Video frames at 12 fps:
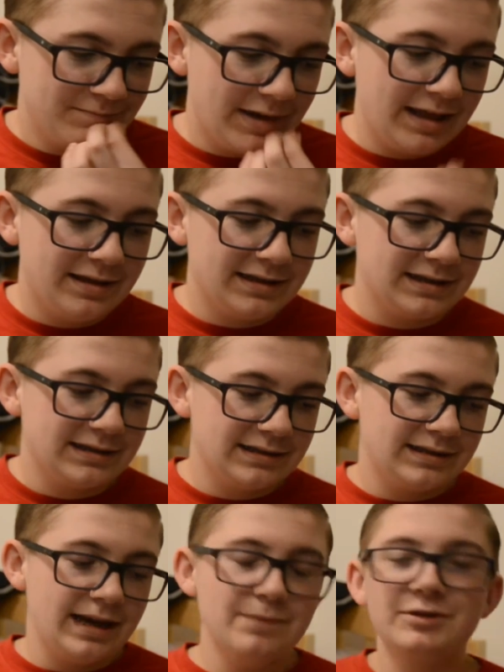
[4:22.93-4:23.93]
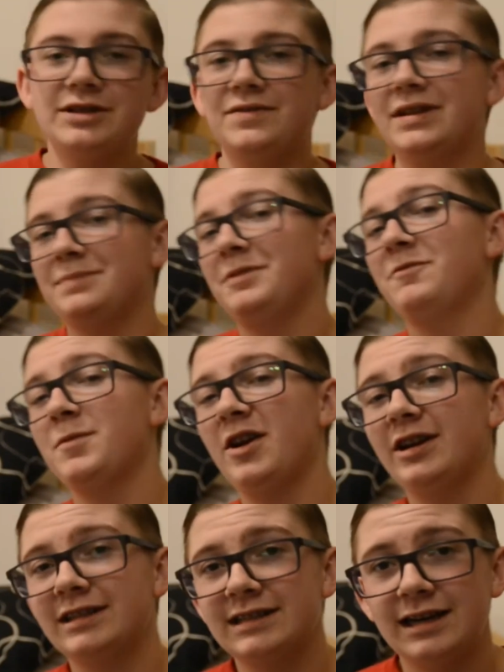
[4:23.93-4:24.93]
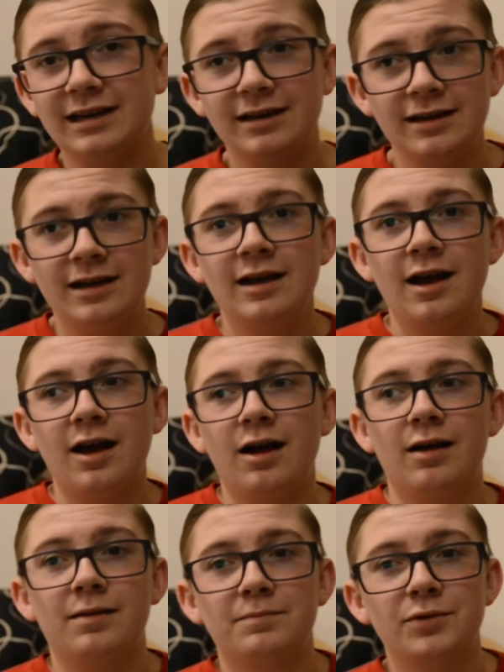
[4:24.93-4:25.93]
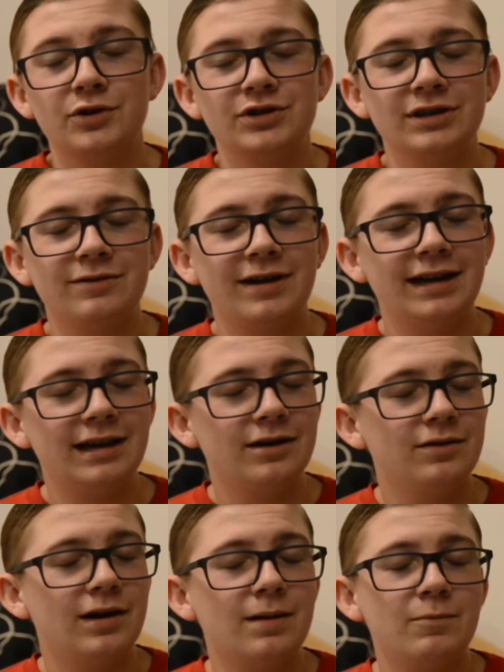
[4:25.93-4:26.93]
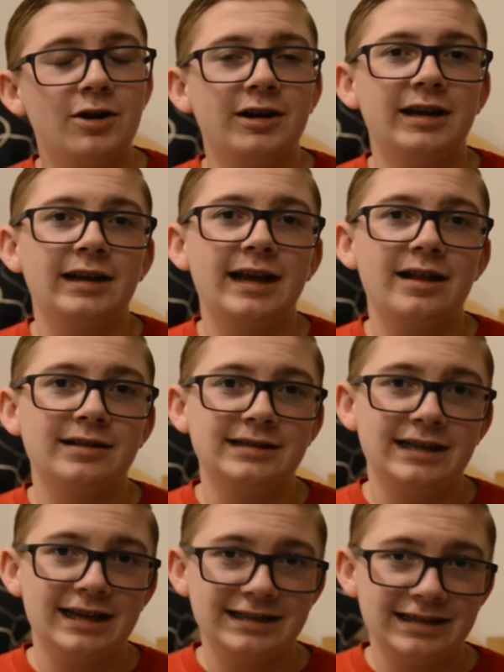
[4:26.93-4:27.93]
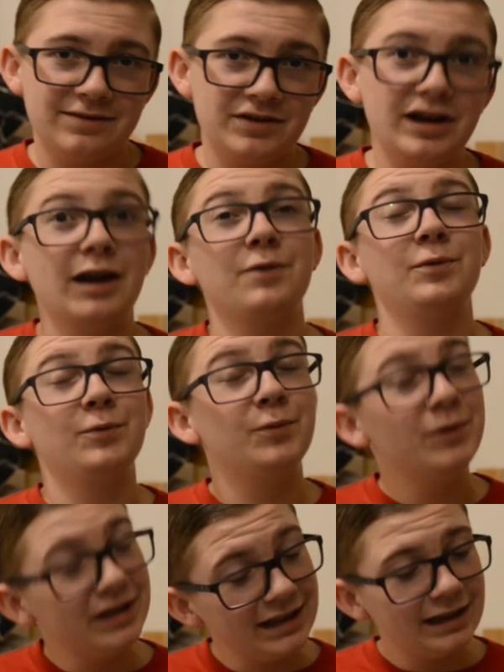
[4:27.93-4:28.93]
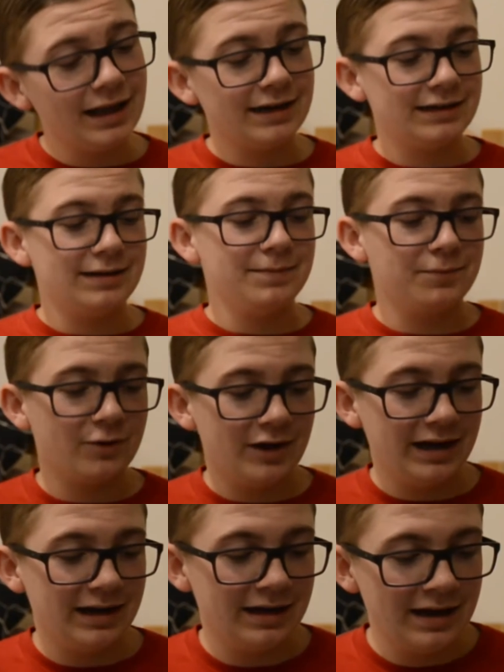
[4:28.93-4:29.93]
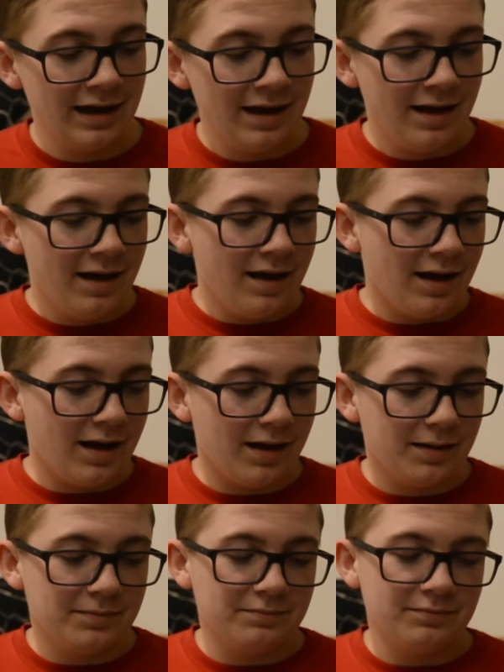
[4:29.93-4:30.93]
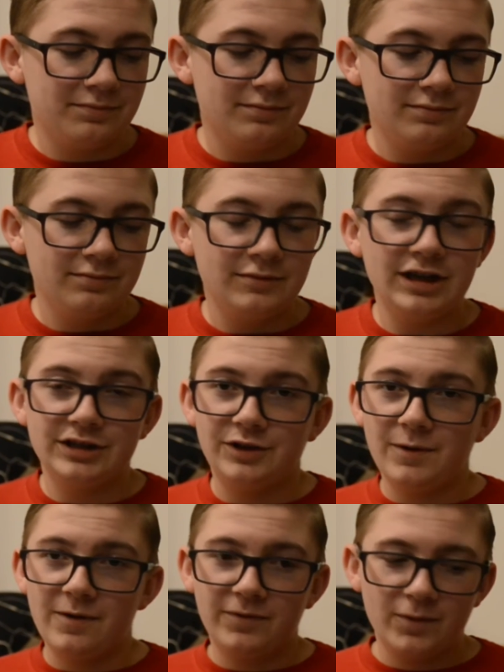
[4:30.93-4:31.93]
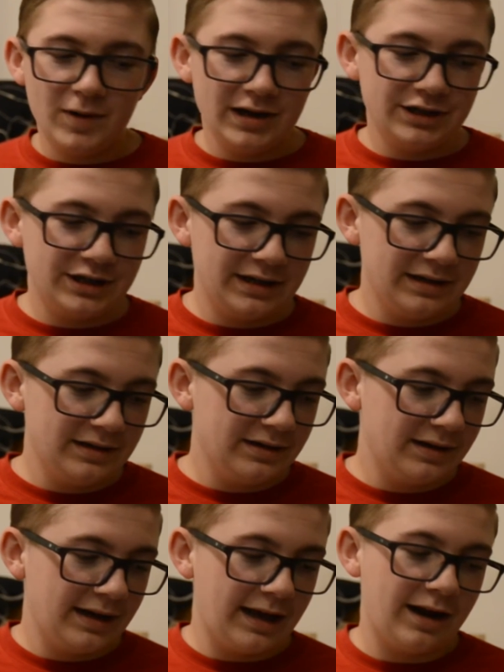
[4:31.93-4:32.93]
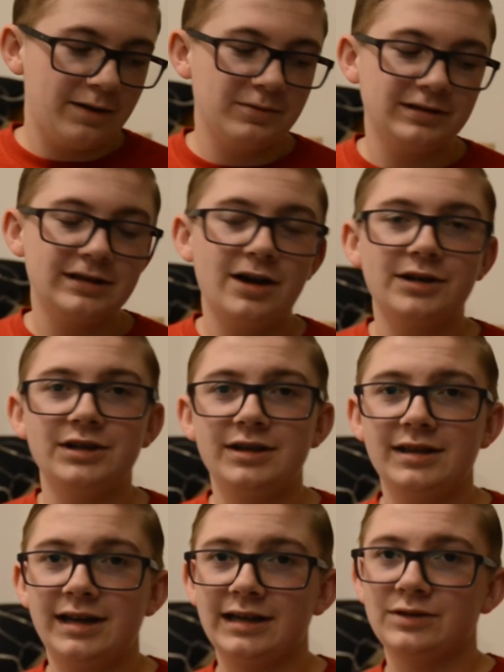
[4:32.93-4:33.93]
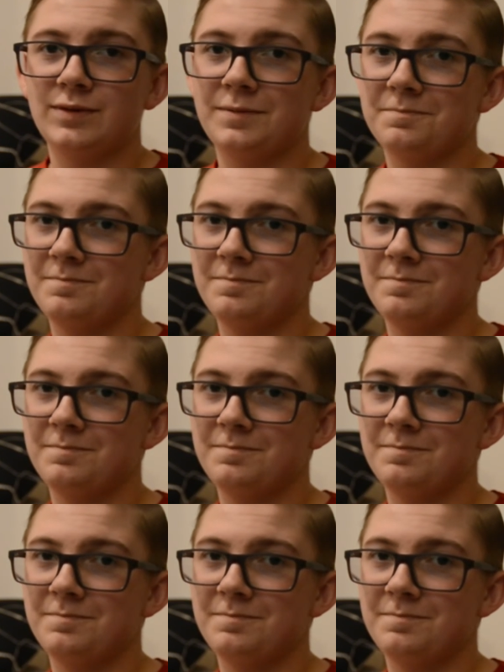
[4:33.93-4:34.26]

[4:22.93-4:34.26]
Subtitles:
And this camera stuff has me very excited. Personally, right now, I'm rocking a Galaxy S7. I would really like to upgrade. Thank you all for watching, and I will talk to you in the next one.